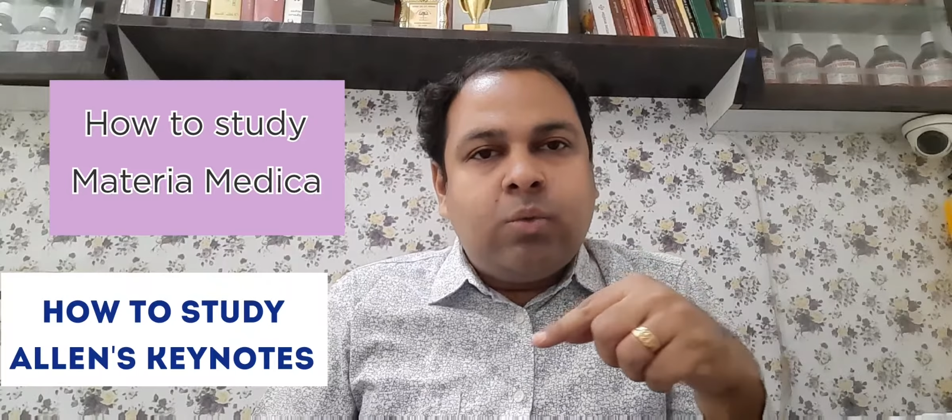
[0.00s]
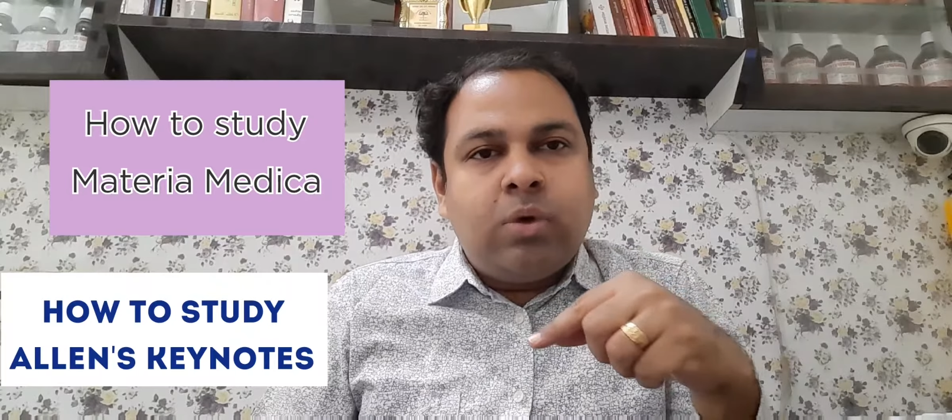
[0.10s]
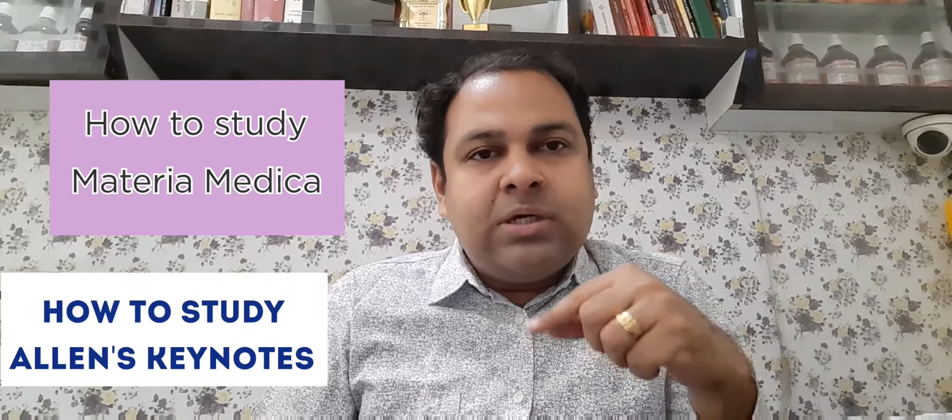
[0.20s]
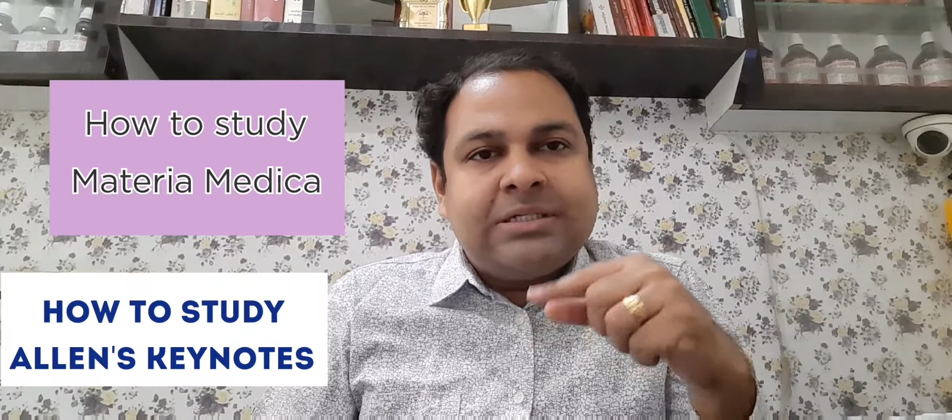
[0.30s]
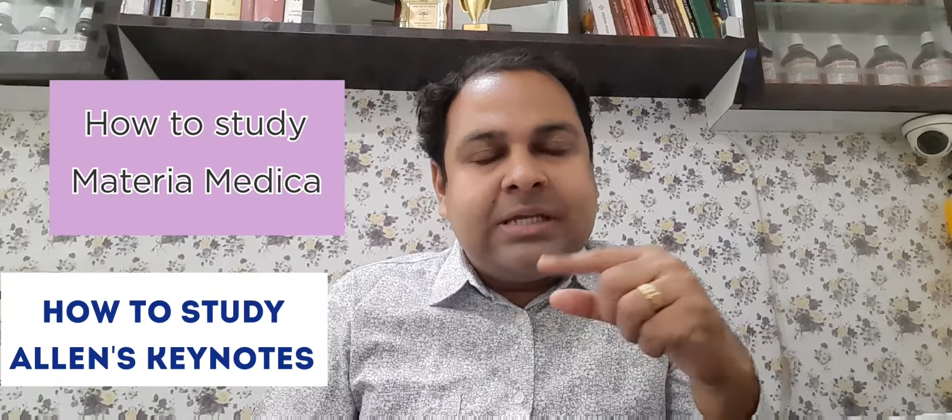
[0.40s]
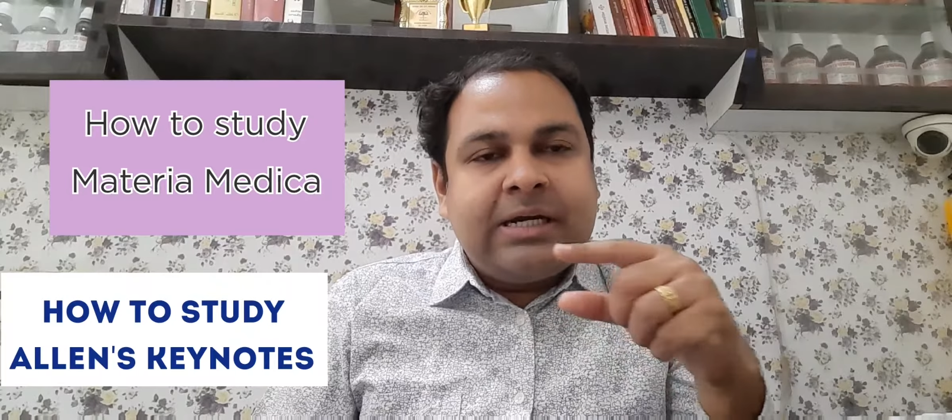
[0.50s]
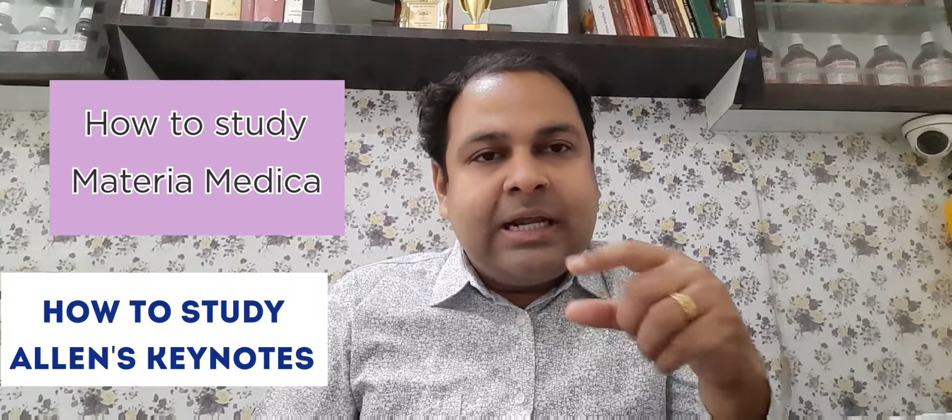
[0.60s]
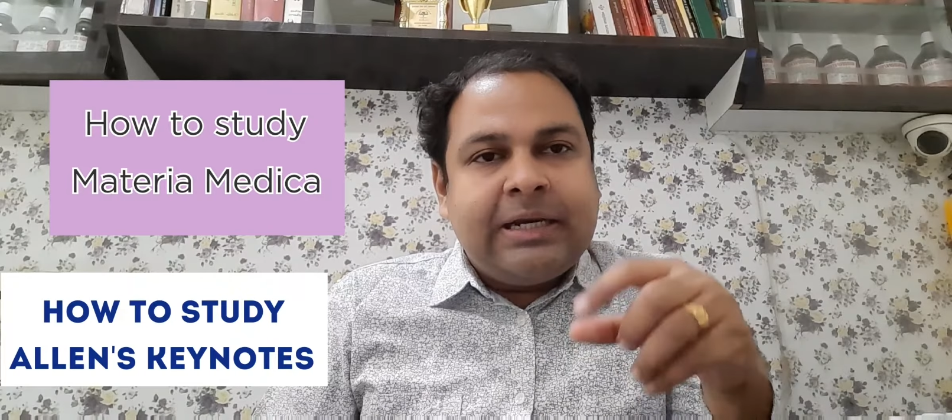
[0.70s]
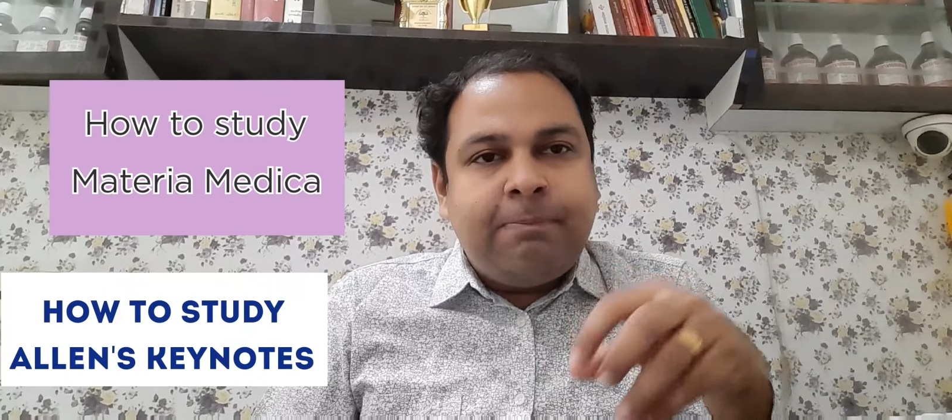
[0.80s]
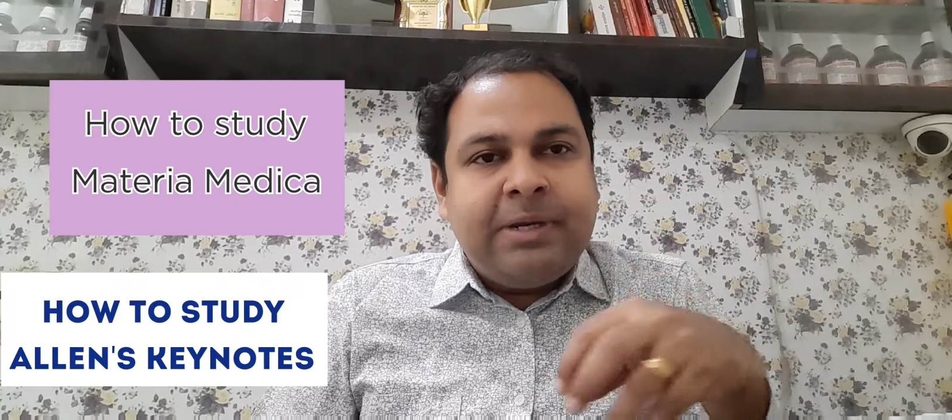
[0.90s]
words that are
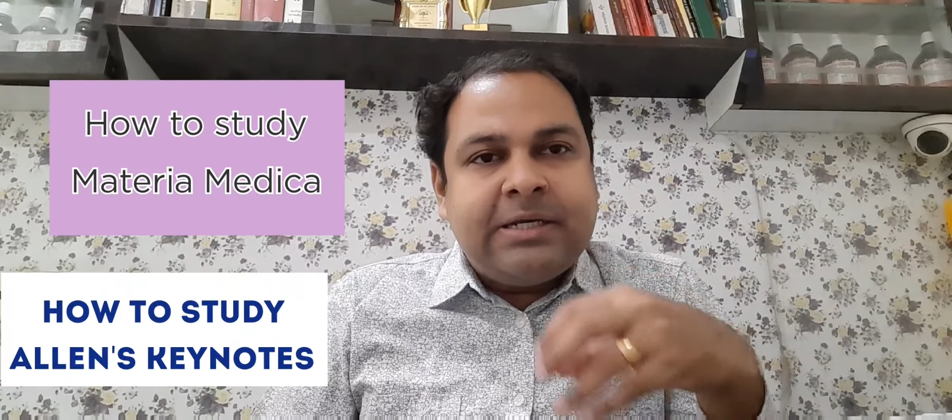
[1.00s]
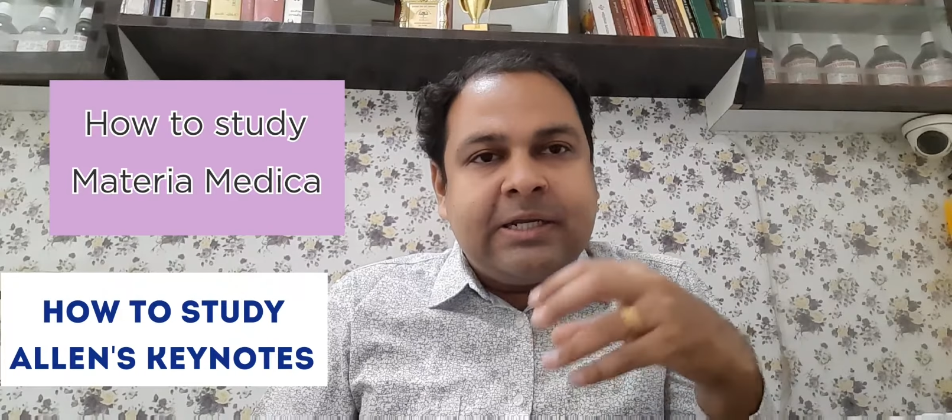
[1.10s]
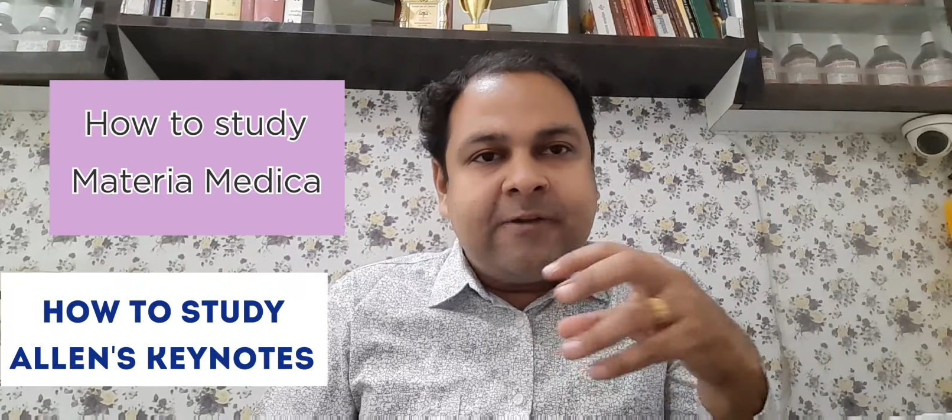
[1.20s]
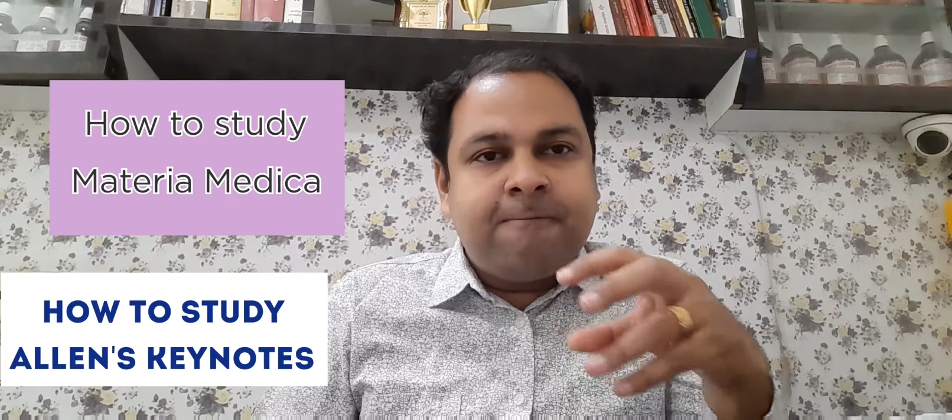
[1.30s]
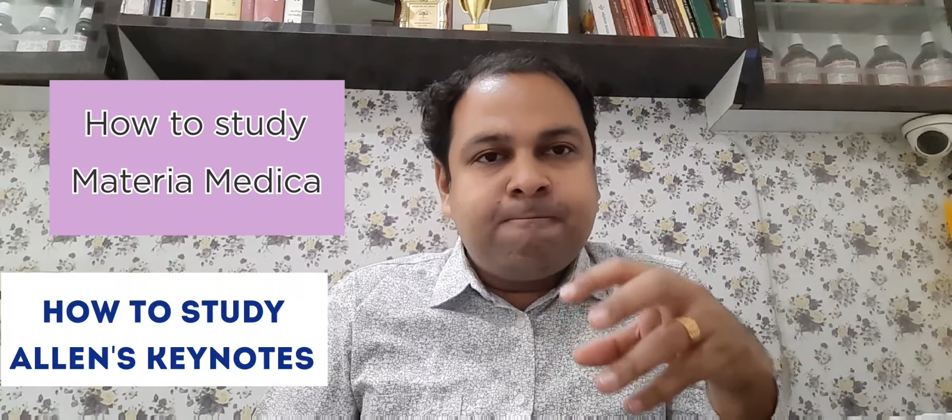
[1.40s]
repeating.